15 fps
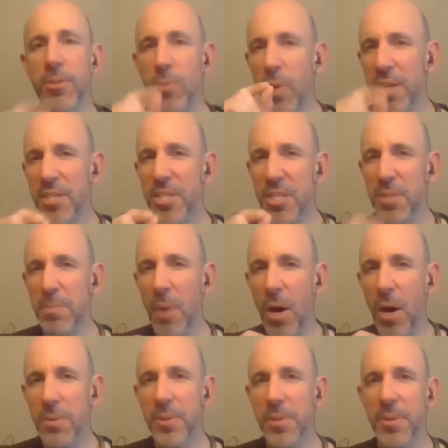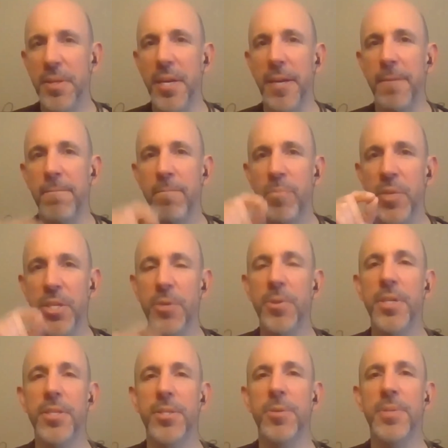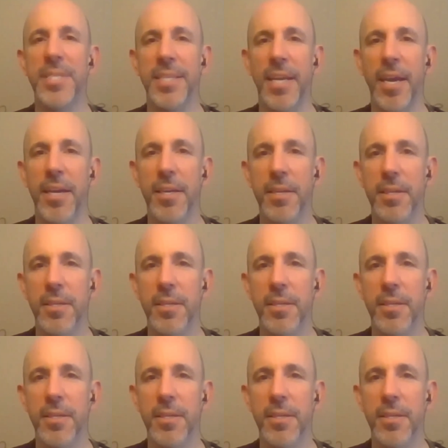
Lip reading: one small little thing you can do today